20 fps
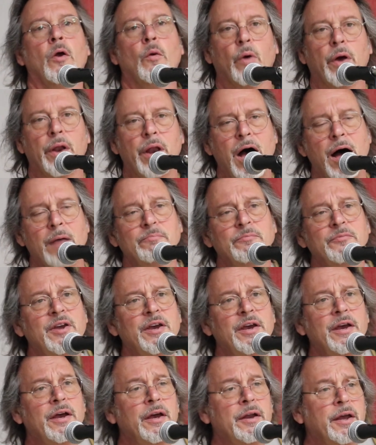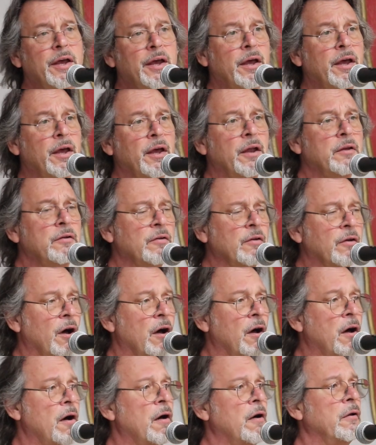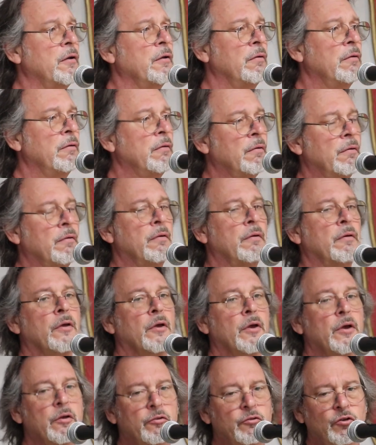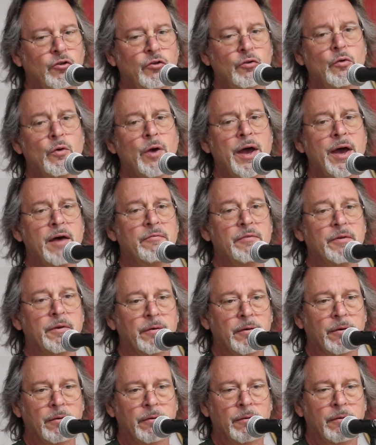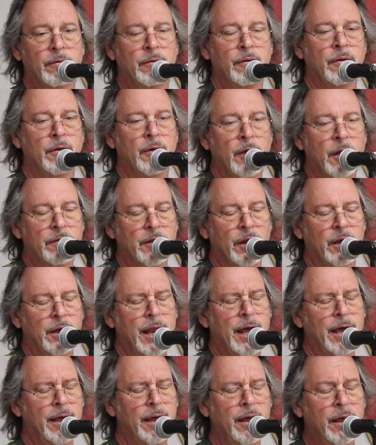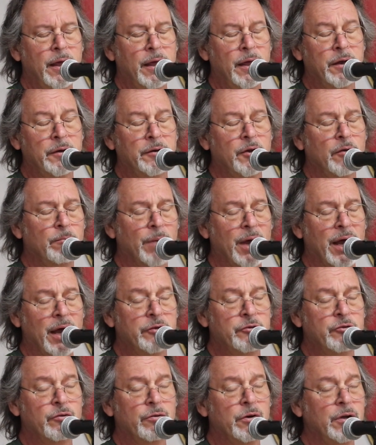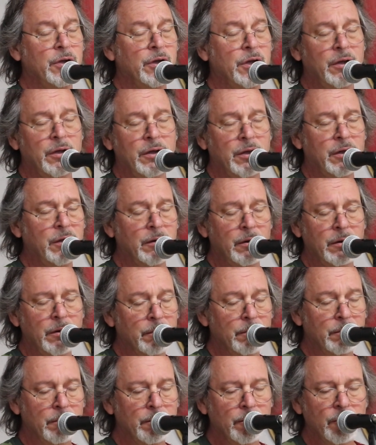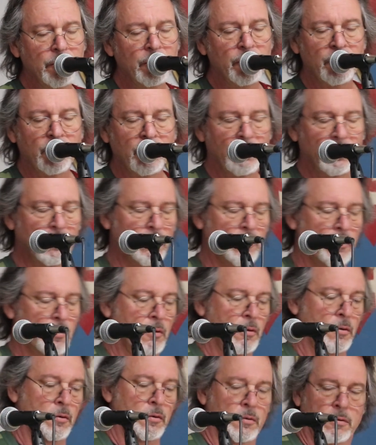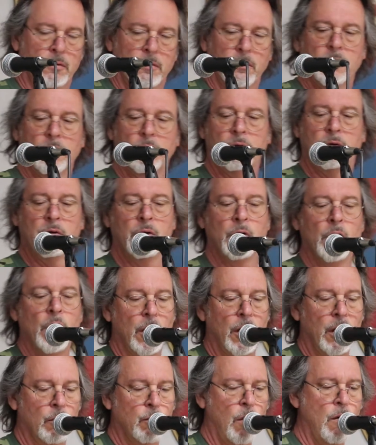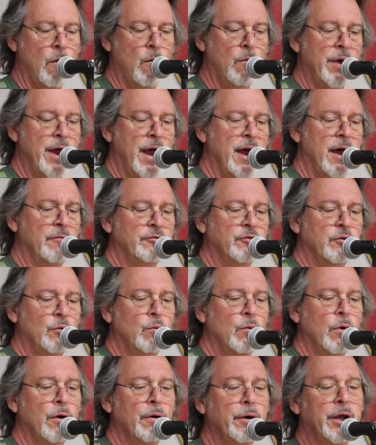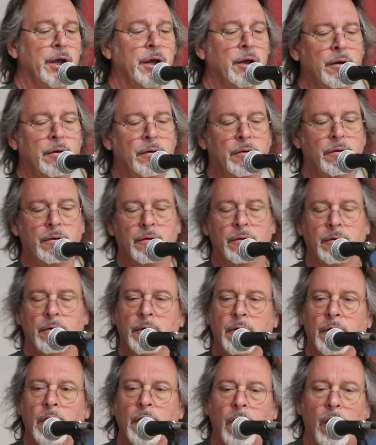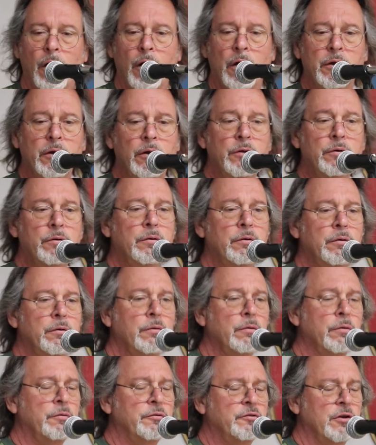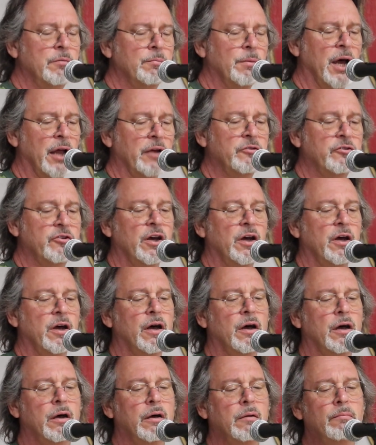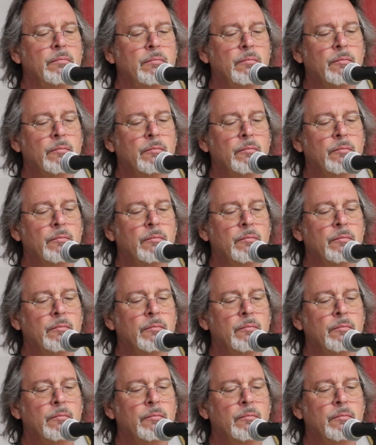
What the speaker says: when I'm dead and gone to heaven, the land of my dreams, I won't have to worry on losing my job